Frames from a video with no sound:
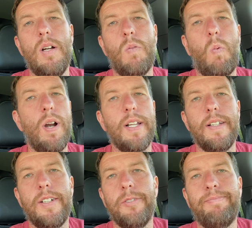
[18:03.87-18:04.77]
one of the
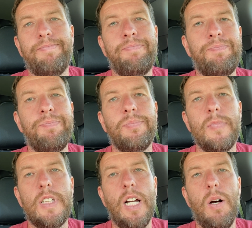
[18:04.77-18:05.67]
two.
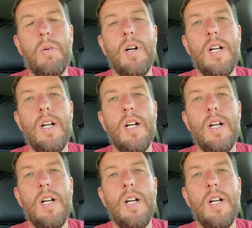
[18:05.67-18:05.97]
So